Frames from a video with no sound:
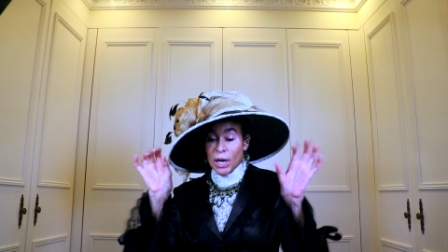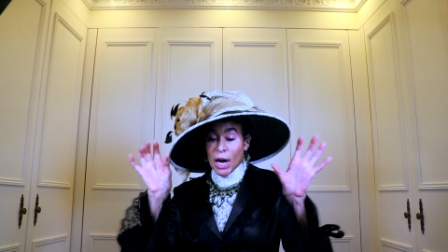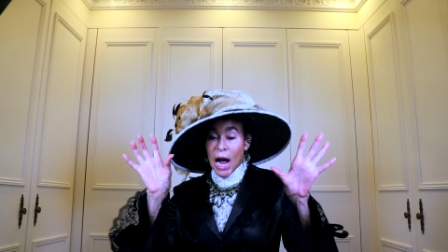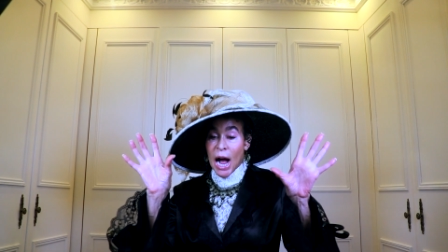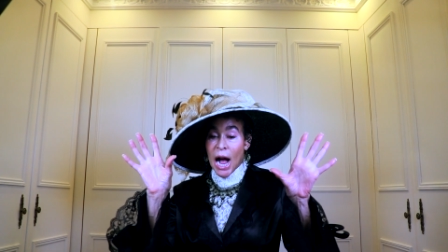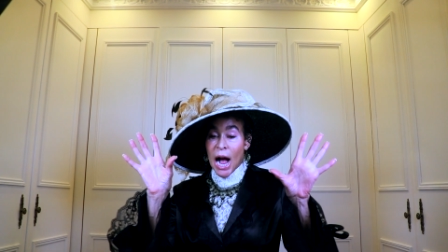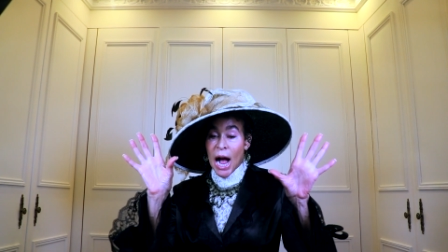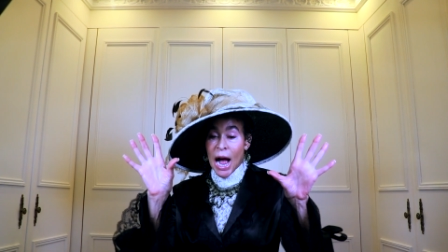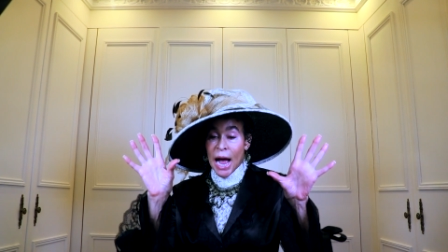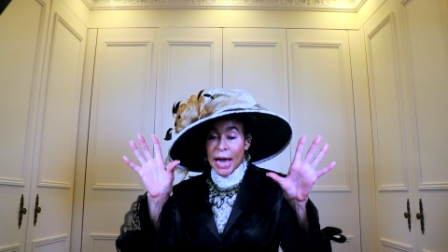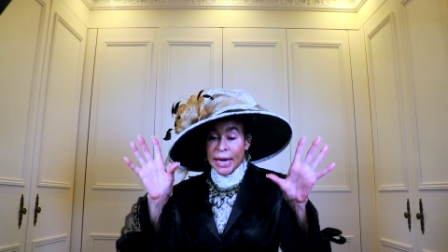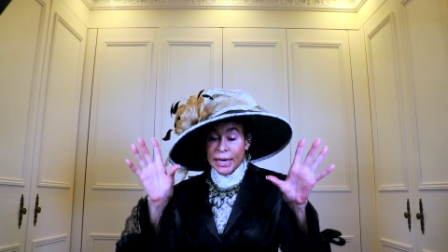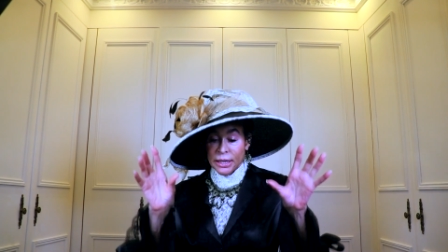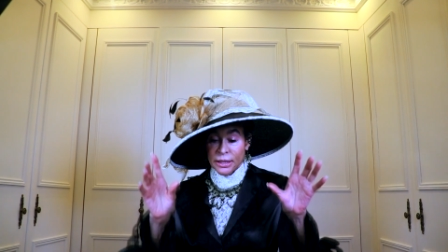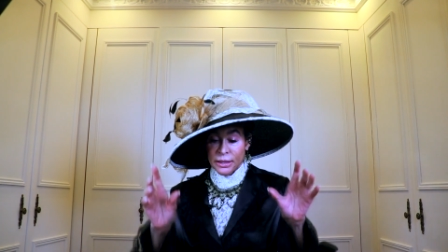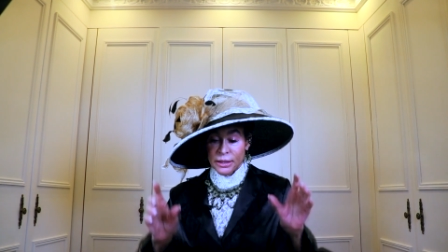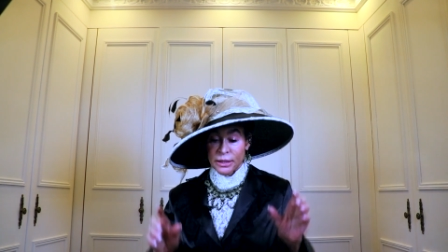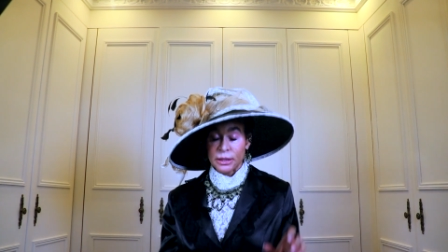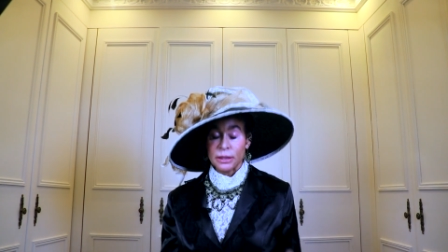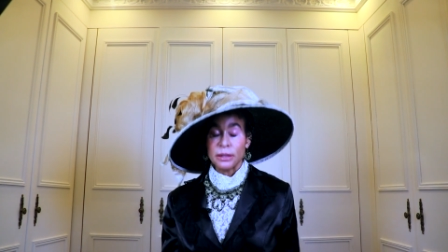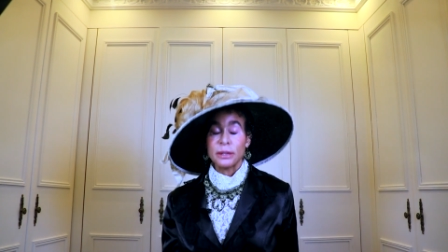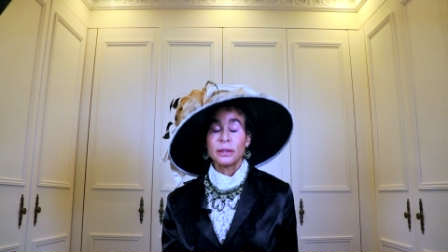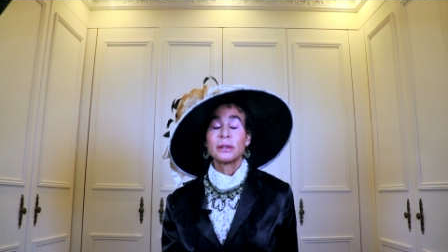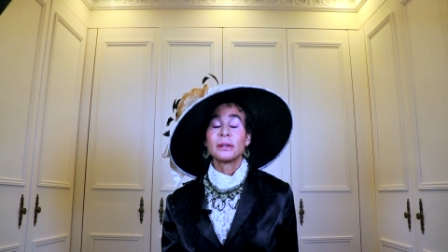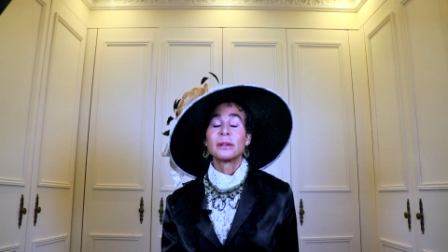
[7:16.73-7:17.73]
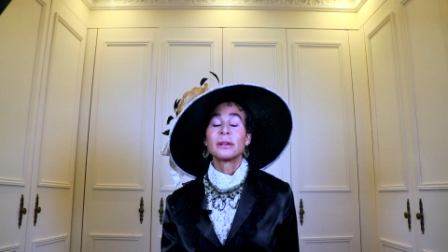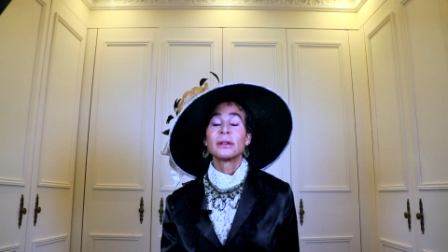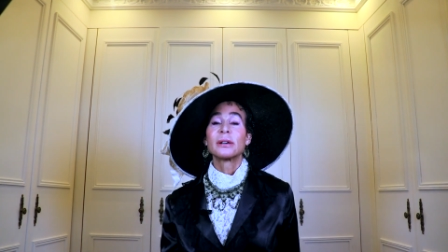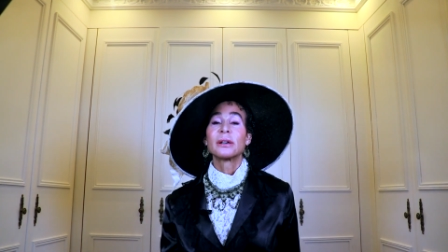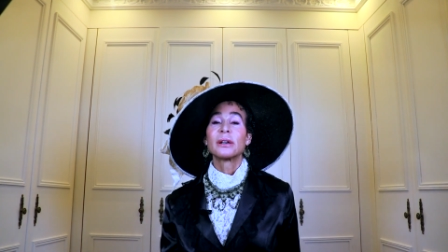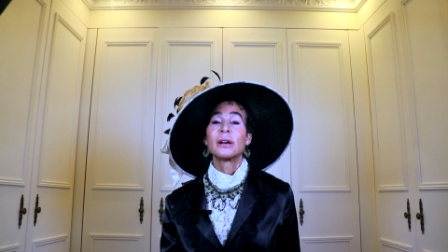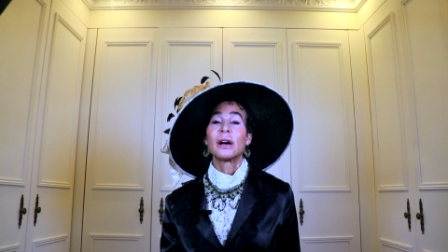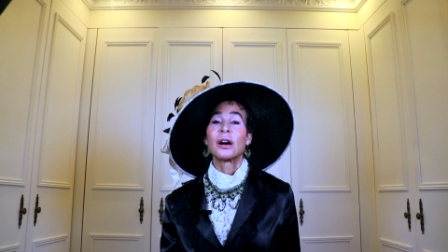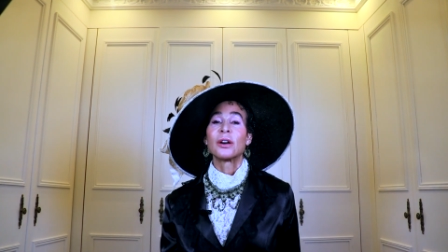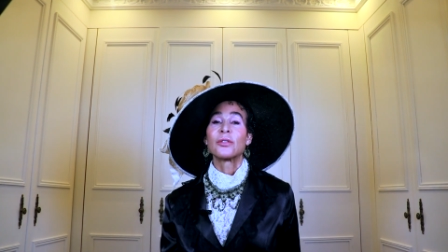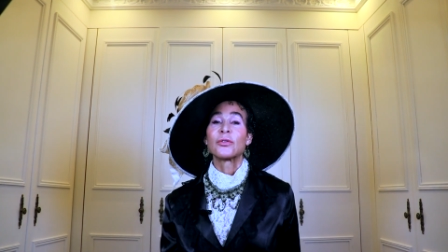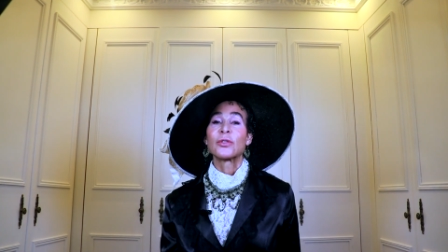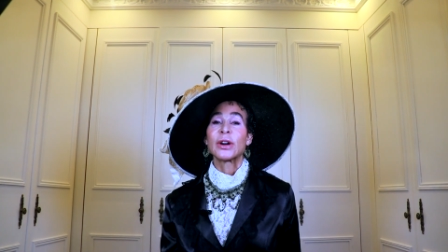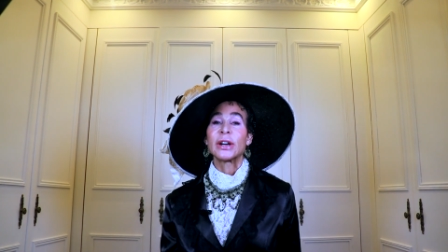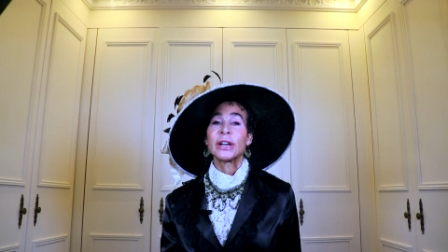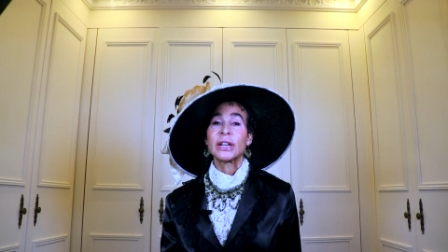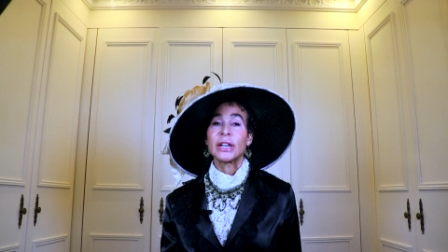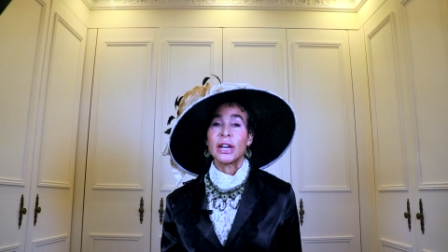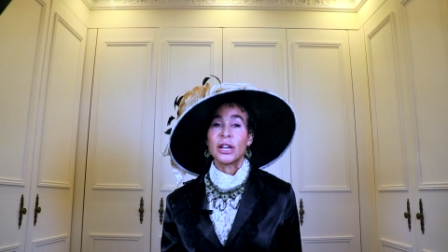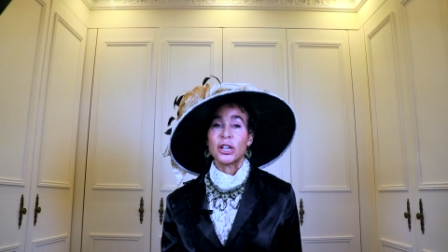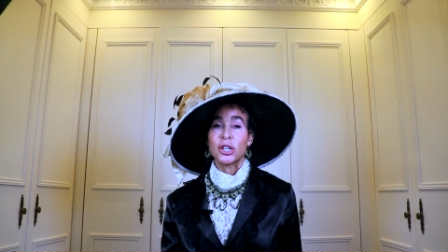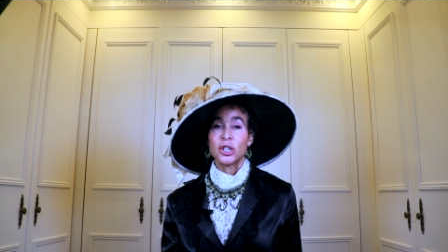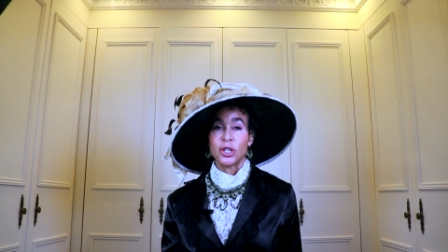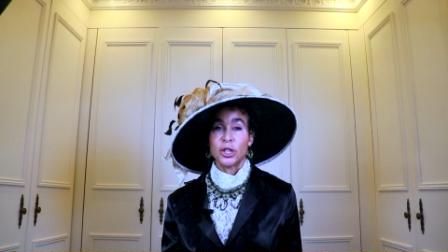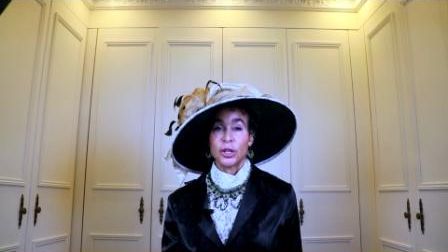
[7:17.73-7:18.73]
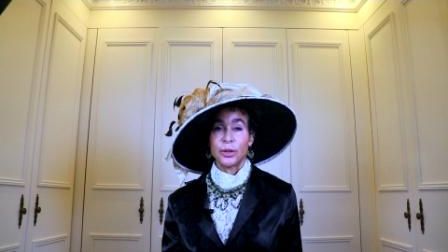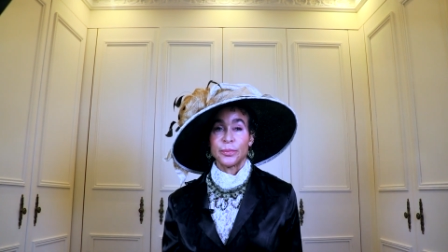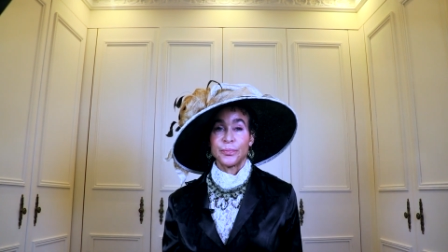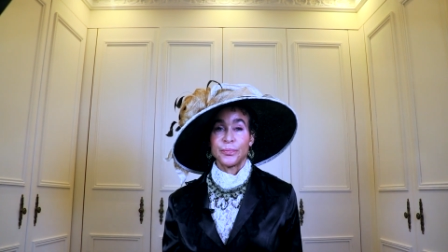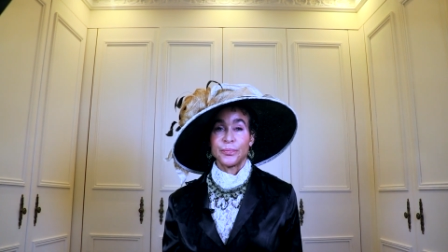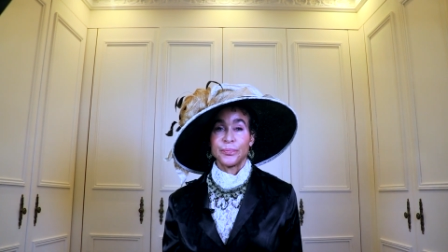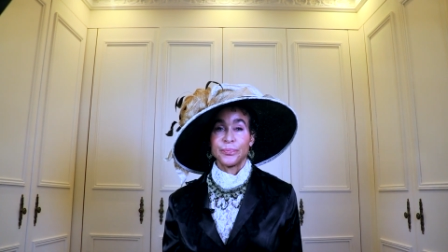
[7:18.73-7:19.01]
kind of radiation.